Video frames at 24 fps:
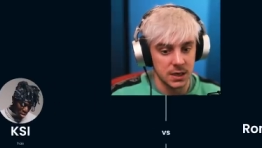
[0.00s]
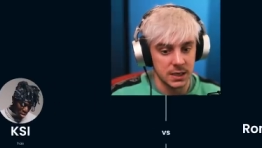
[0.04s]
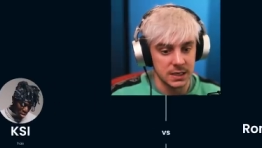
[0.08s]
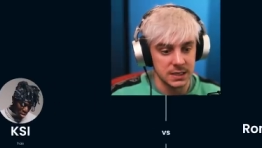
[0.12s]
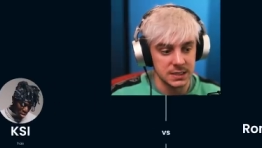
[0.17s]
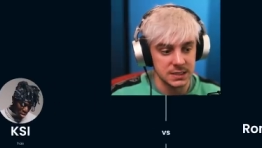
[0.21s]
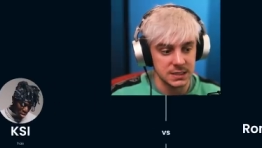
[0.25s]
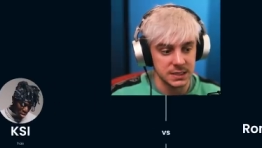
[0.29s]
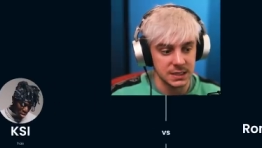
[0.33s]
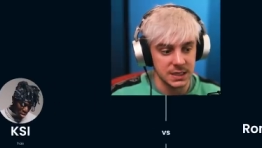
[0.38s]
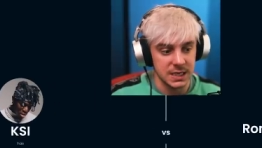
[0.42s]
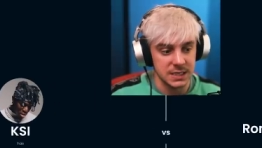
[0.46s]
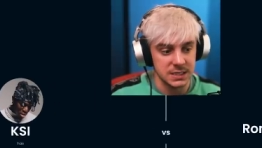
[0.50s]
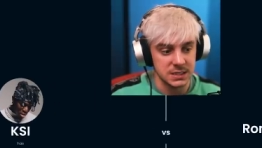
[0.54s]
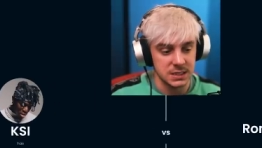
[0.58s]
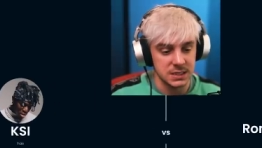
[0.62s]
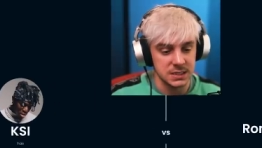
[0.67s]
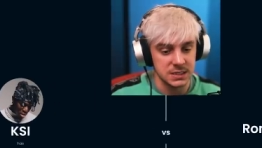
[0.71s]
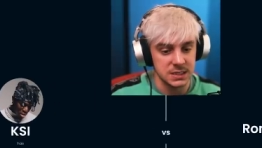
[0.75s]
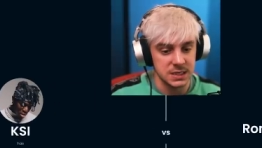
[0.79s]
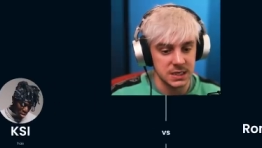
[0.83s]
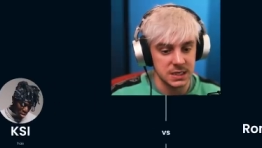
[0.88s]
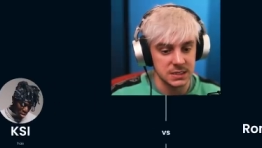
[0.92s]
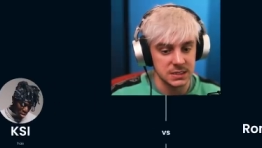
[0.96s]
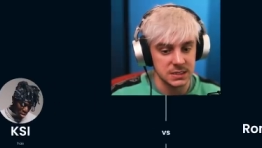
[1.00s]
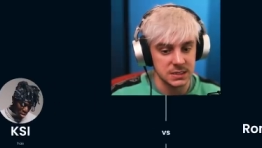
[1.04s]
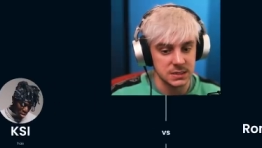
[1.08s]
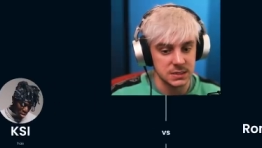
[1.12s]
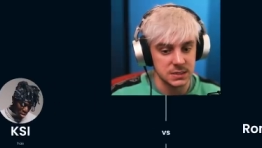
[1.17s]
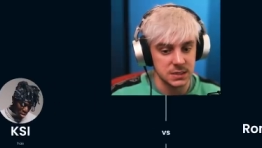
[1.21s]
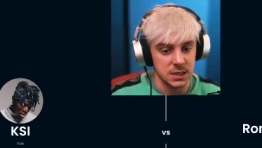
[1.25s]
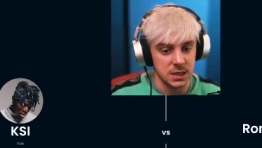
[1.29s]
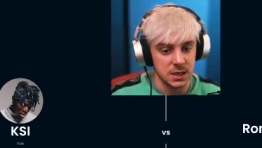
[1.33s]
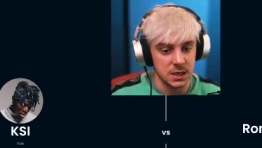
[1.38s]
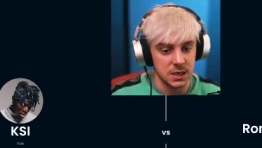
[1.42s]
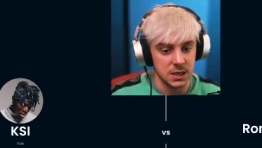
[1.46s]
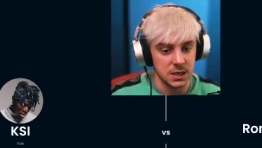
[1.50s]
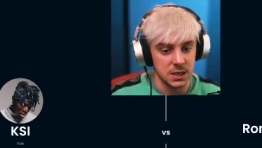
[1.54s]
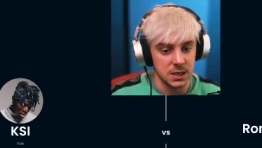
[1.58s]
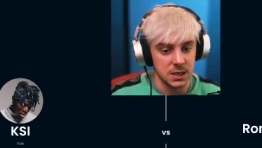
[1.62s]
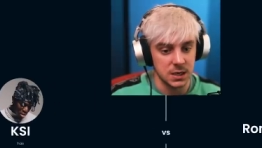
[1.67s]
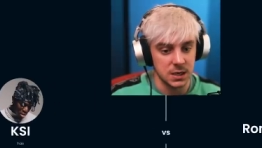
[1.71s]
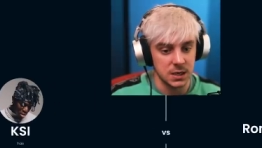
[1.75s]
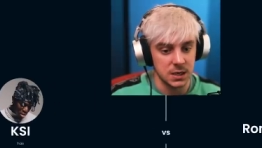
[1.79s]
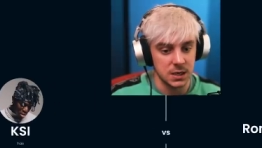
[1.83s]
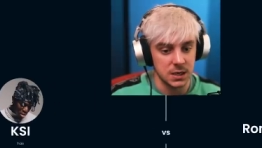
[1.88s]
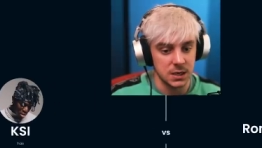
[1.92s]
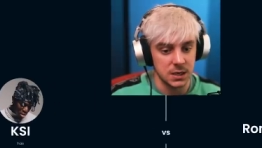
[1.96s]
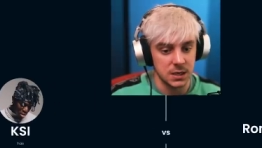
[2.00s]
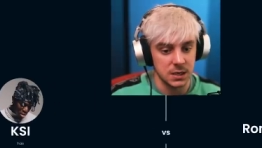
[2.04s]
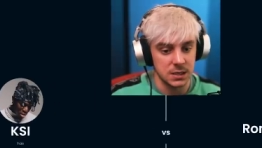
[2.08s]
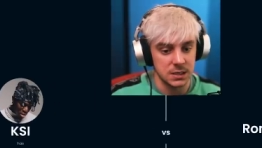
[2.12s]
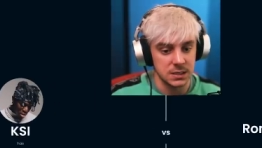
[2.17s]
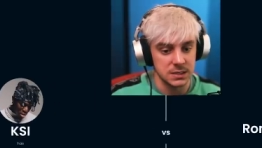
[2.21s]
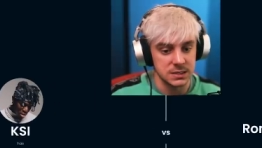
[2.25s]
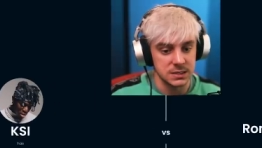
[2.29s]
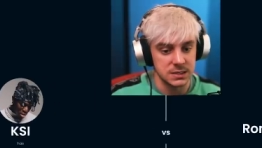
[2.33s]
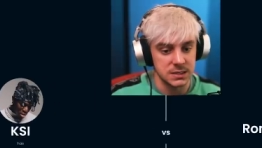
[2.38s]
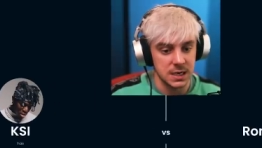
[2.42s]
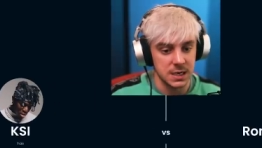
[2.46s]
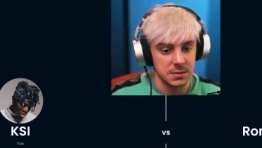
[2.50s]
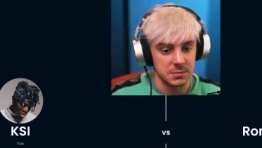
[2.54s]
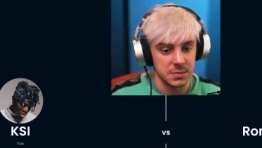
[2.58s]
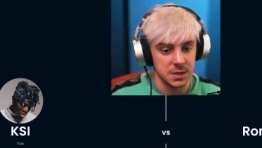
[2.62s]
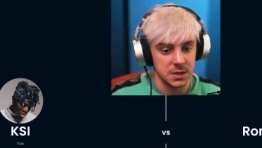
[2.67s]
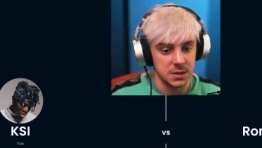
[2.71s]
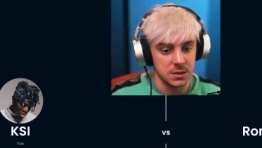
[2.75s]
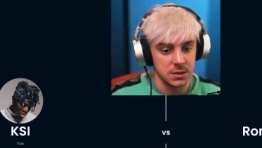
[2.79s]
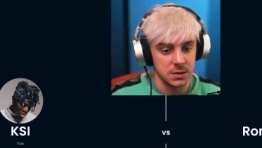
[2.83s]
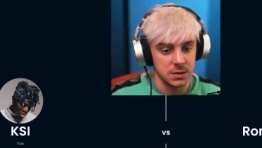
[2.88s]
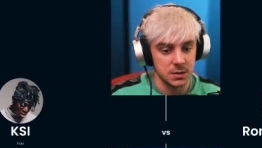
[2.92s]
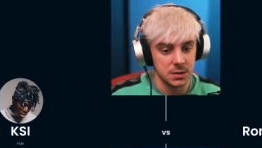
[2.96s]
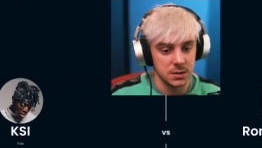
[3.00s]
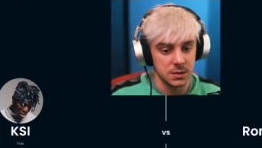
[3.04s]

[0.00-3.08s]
he has less because he has uh, he has 10 mil